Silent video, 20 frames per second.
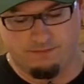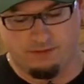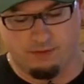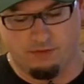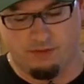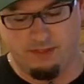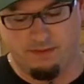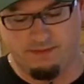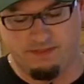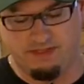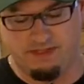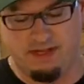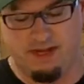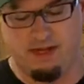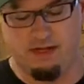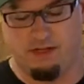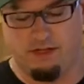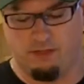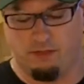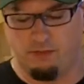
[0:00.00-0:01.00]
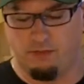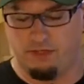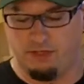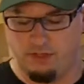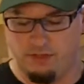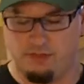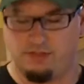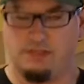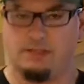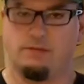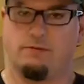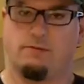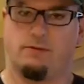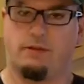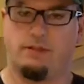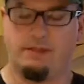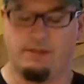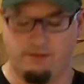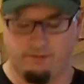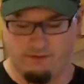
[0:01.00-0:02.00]
Told him the stain color we're using.
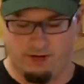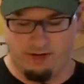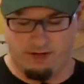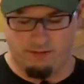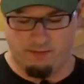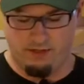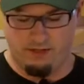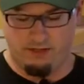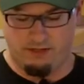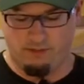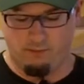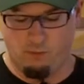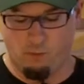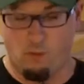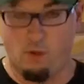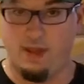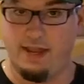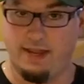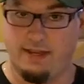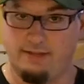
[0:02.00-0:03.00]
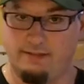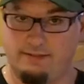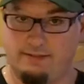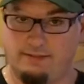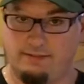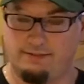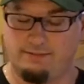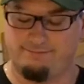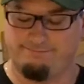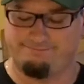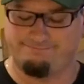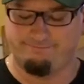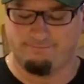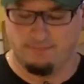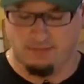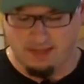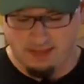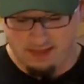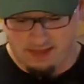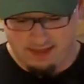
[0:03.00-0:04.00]
Well, he recommended white.
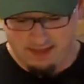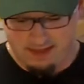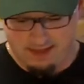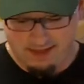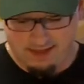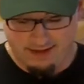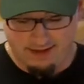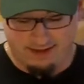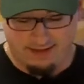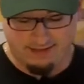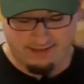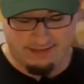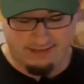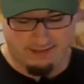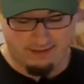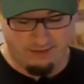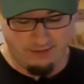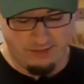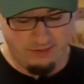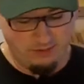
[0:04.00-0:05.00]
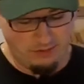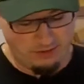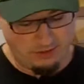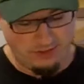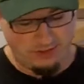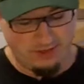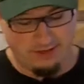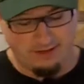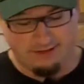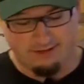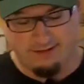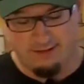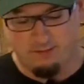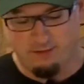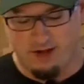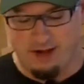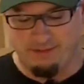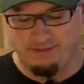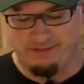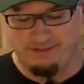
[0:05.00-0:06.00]
I said, are you sure? He
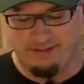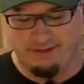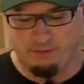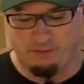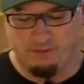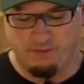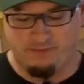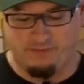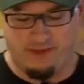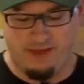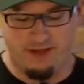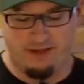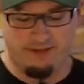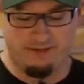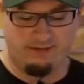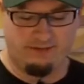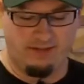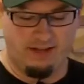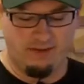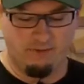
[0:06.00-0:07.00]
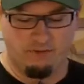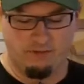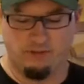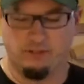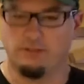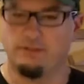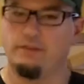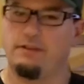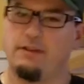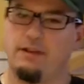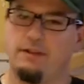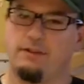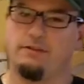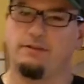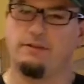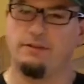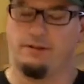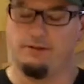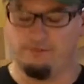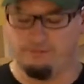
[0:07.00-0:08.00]
promised that it would be fine and the stain would look the
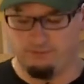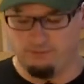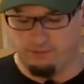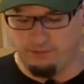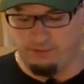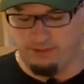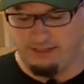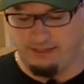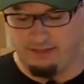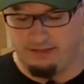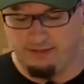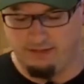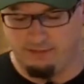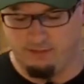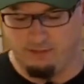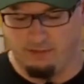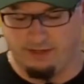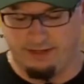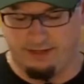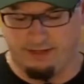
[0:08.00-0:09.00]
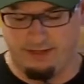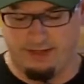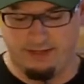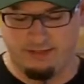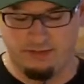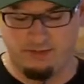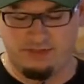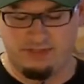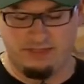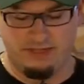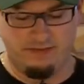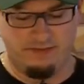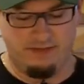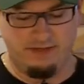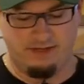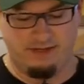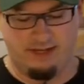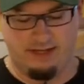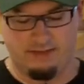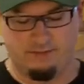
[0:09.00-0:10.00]
color of wood. Well, as you see on
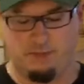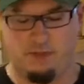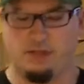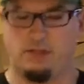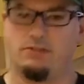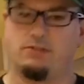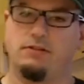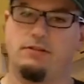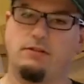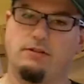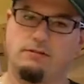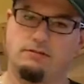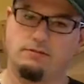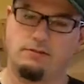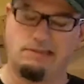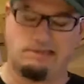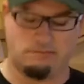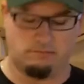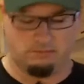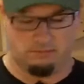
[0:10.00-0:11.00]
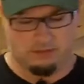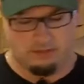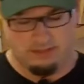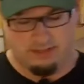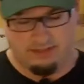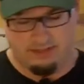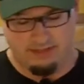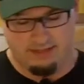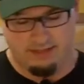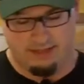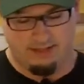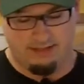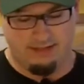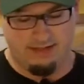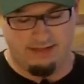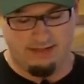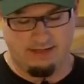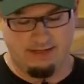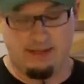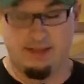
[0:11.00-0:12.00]
the attached picture, it
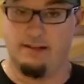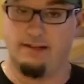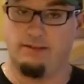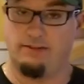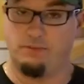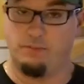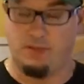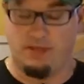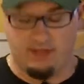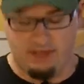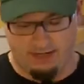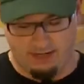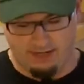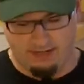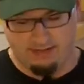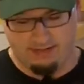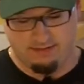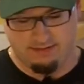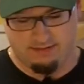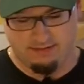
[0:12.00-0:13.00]
didn't, and it's pink.